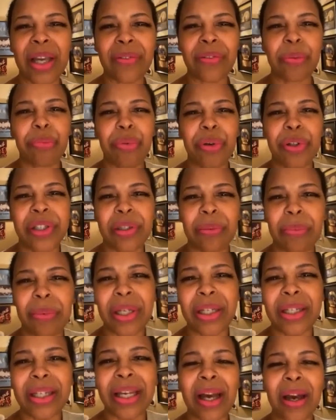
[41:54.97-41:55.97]
have to put
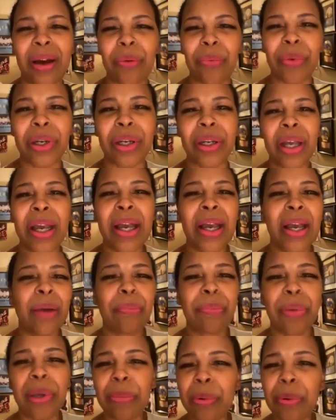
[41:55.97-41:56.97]
somebody down when
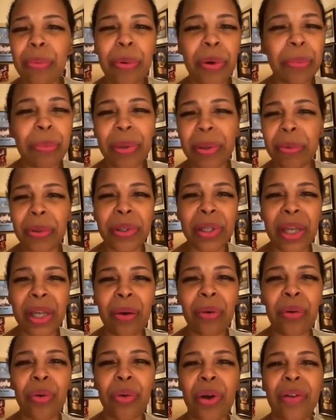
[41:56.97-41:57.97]
people put people
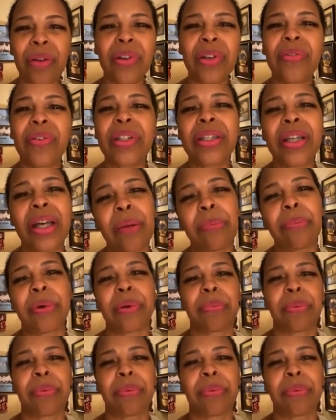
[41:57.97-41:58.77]
down who haven't even done a book